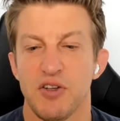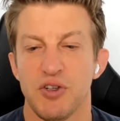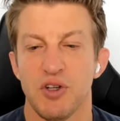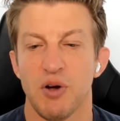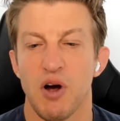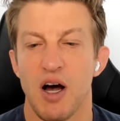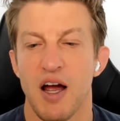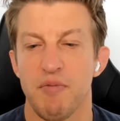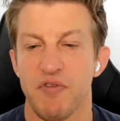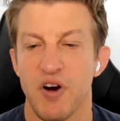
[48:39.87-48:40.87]
look,
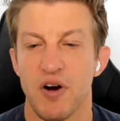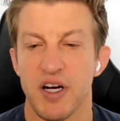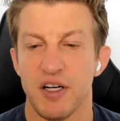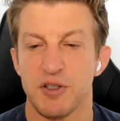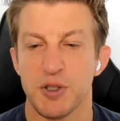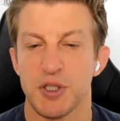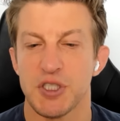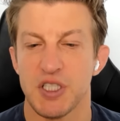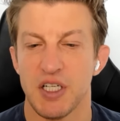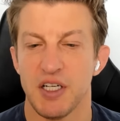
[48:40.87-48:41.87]
I'm very
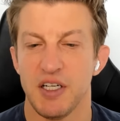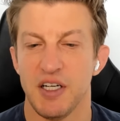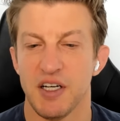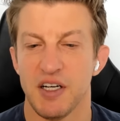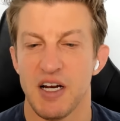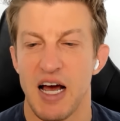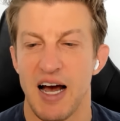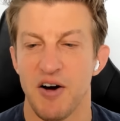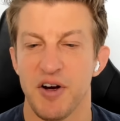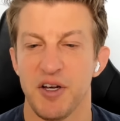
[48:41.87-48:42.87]
interested in
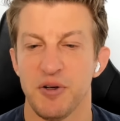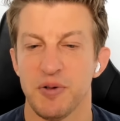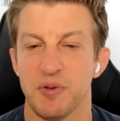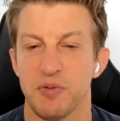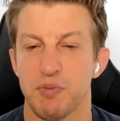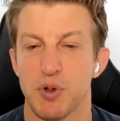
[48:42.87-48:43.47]
how do you